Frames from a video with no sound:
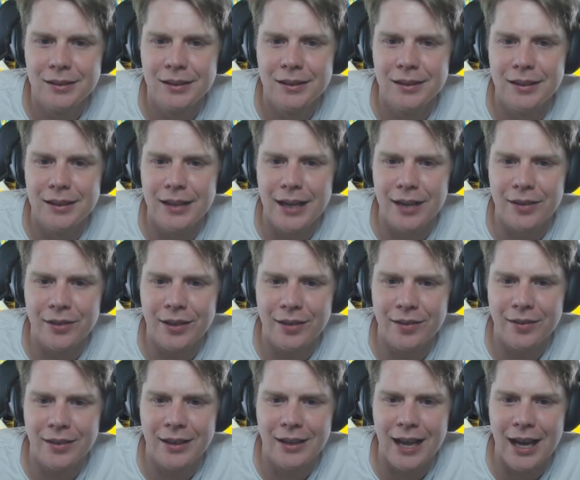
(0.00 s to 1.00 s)
Now she
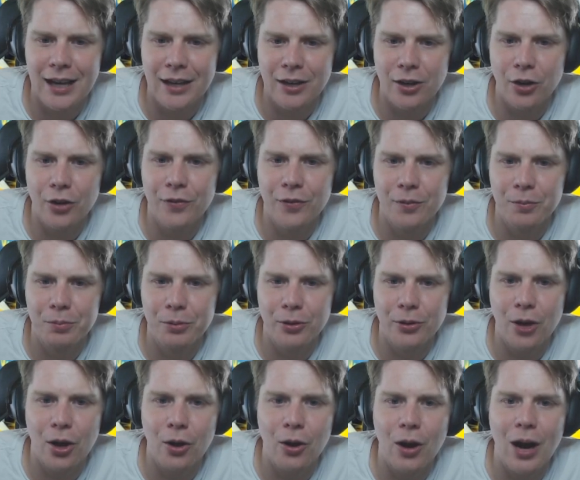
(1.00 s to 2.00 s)
does it again, goes for the blue
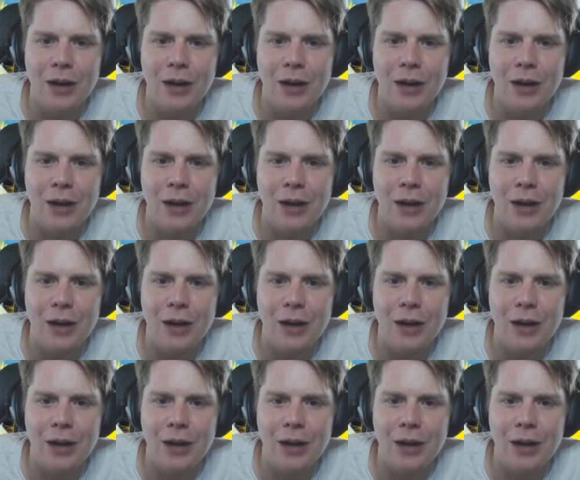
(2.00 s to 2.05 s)
hole.